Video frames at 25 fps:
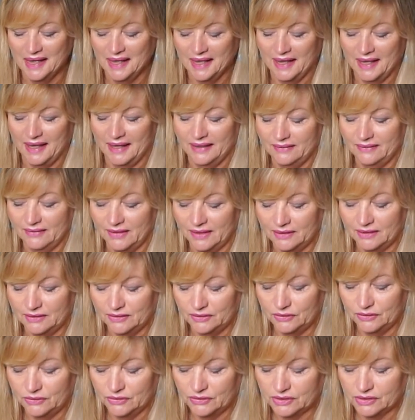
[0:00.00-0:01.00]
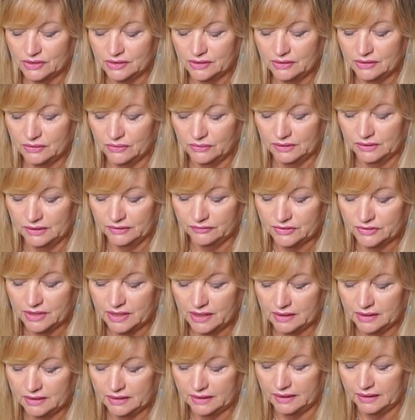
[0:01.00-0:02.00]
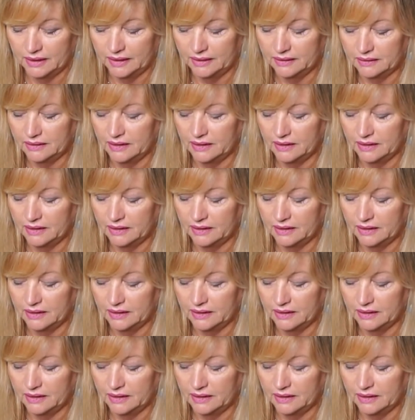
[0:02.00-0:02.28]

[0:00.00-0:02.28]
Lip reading: And then using your left hand again,